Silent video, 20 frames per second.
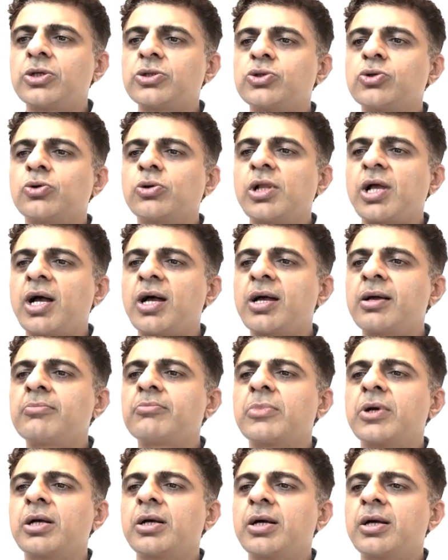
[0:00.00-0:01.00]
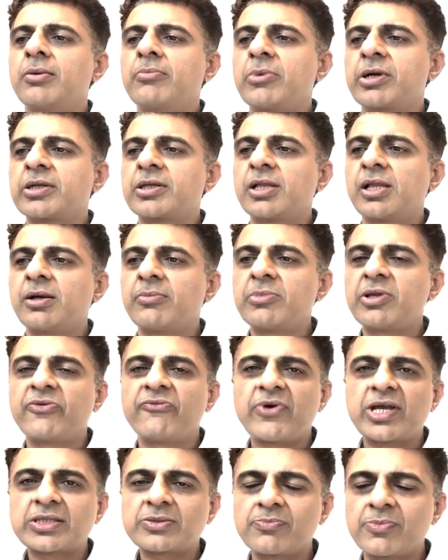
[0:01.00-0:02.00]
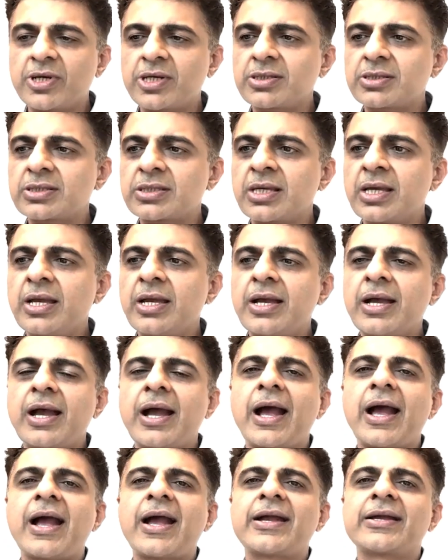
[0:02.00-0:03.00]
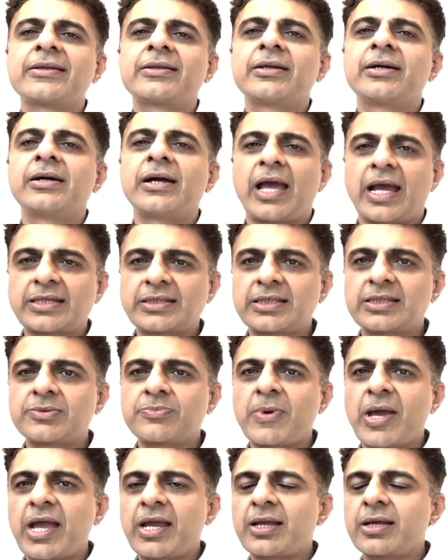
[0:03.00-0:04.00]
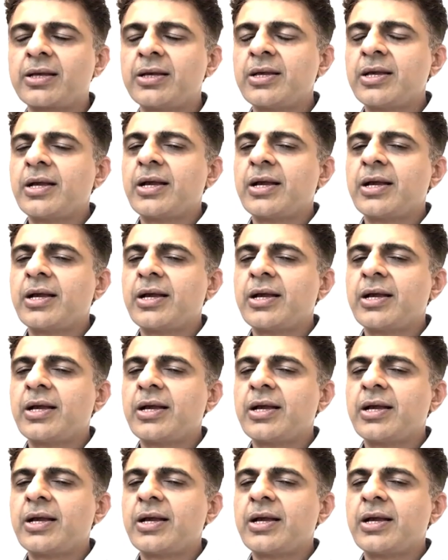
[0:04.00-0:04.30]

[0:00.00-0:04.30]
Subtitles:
Chola Mandalam Investments, and Axis Bank.